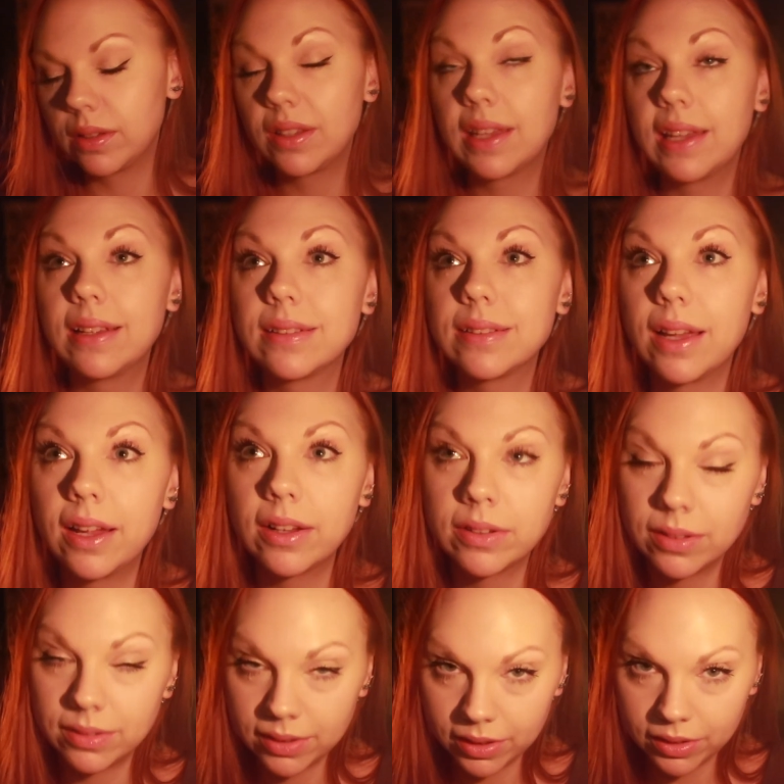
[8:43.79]
Kings are
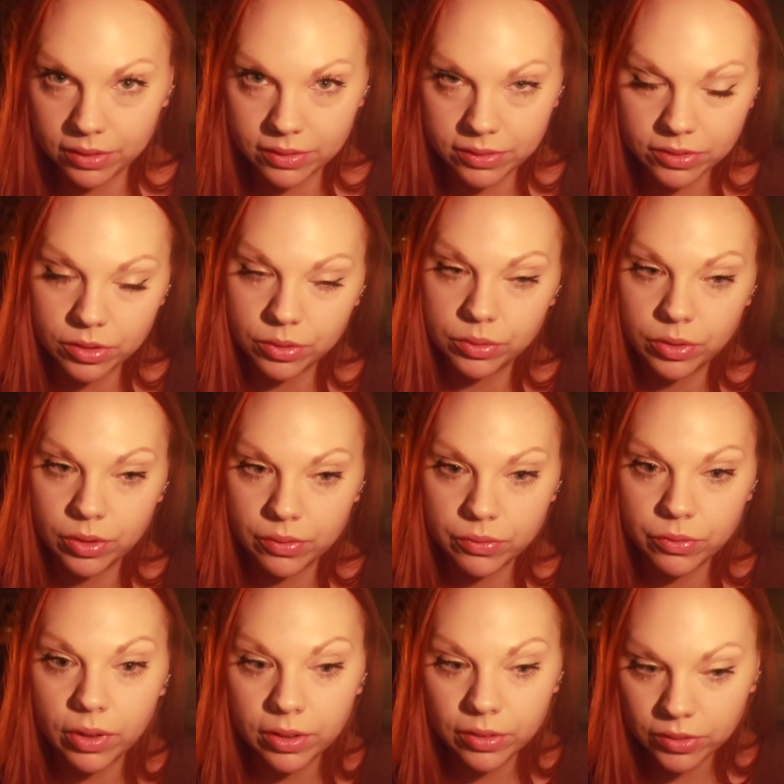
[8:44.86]
action takers, so you're,
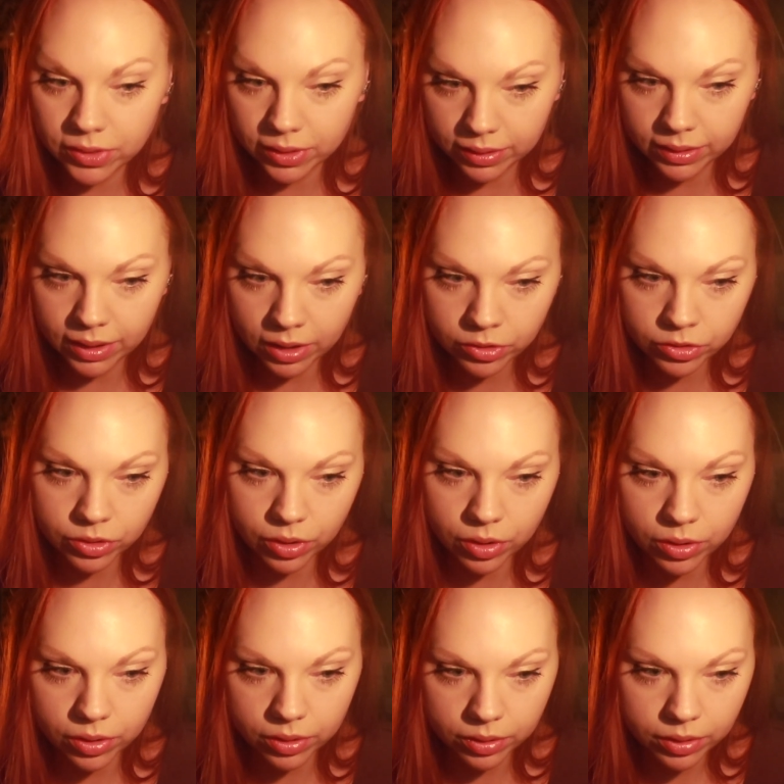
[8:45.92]
what are you taking action
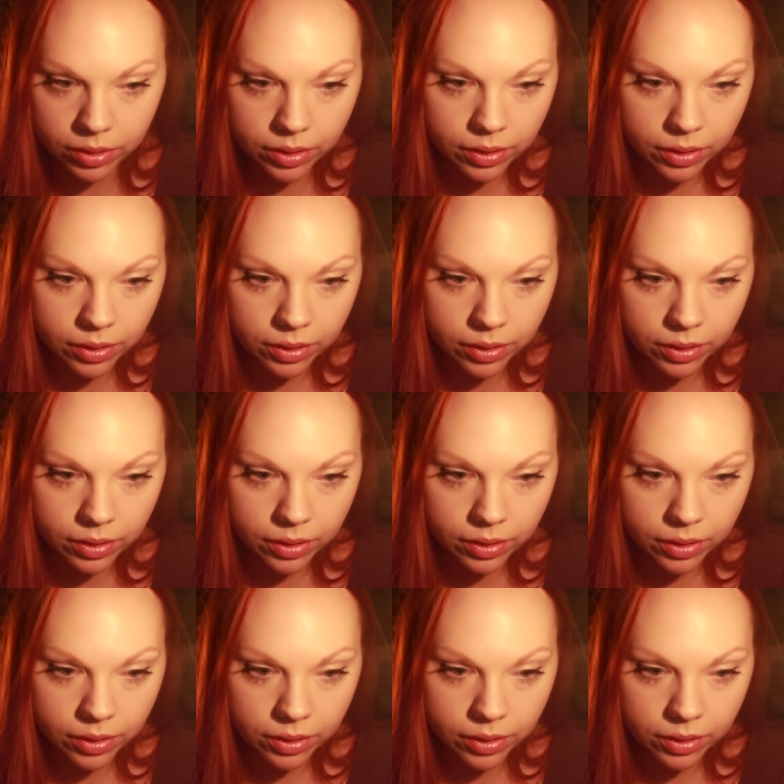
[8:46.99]
on?